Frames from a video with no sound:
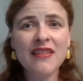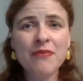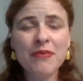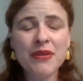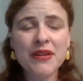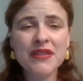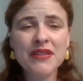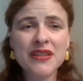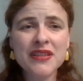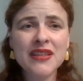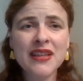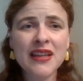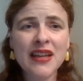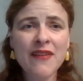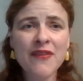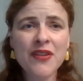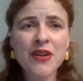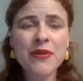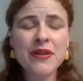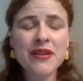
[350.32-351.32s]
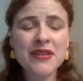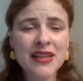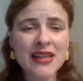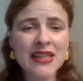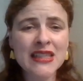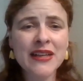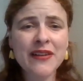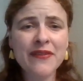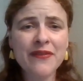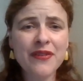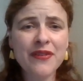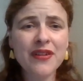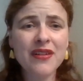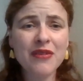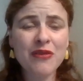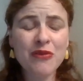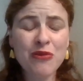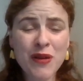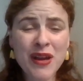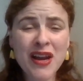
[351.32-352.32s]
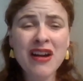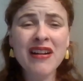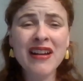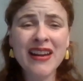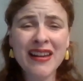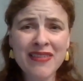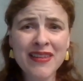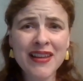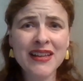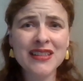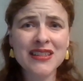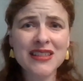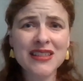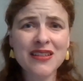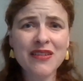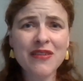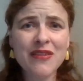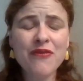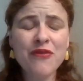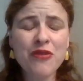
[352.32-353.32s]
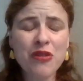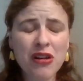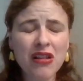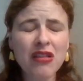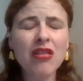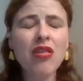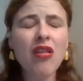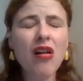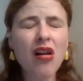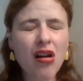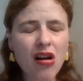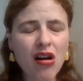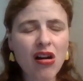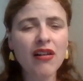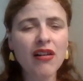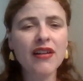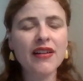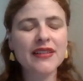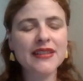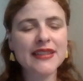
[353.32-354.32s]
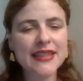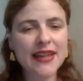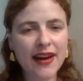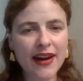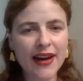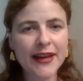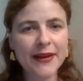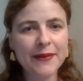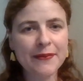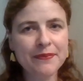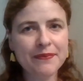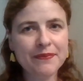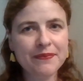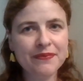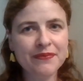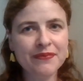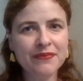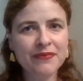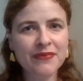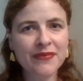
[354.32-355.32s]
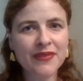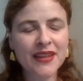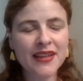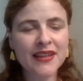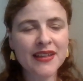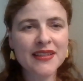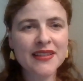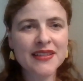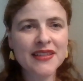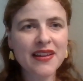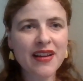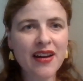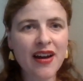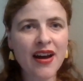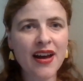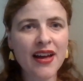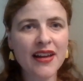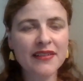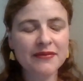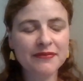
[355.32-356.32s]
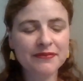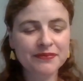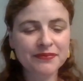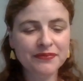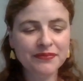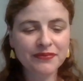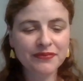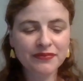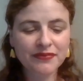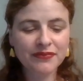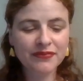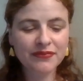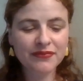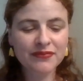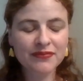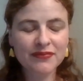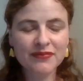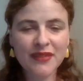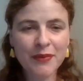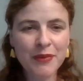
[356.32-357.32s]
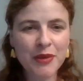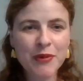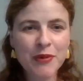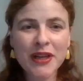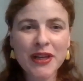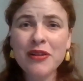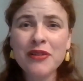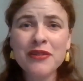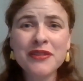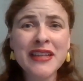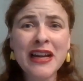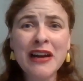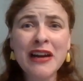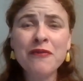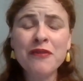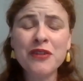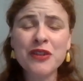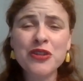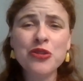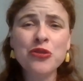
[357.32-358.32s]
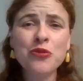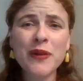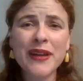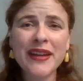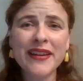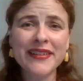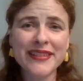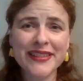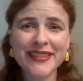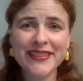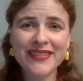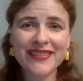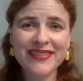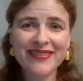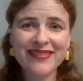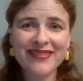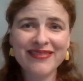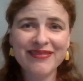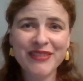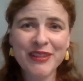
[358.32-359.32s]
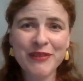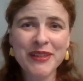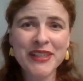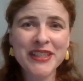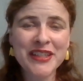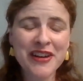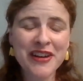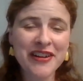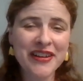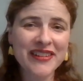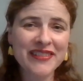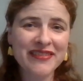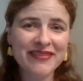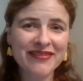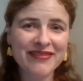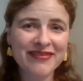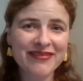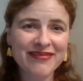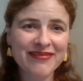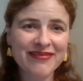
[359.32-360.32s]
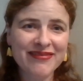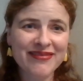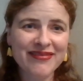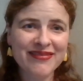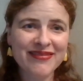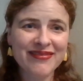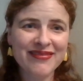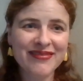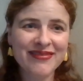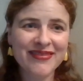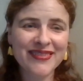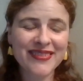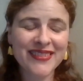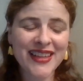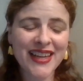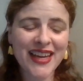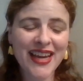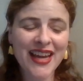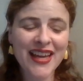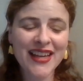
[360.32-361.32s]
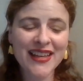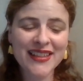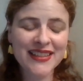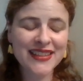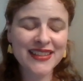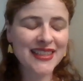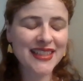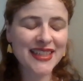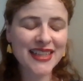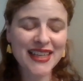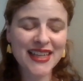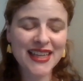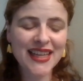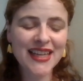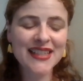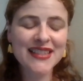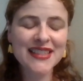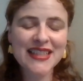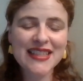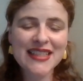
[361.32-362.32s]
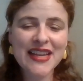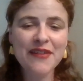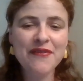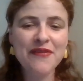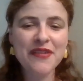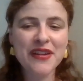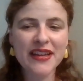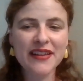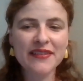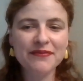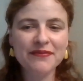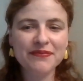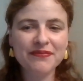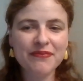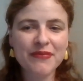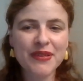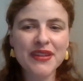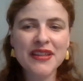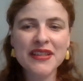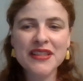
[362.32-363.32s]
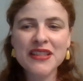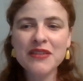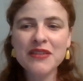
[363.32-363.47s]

but just to give you a sense of we are in this for a long time. This is not, I mean, we closed down for 2 weeks when we started, and it's indefinite. But this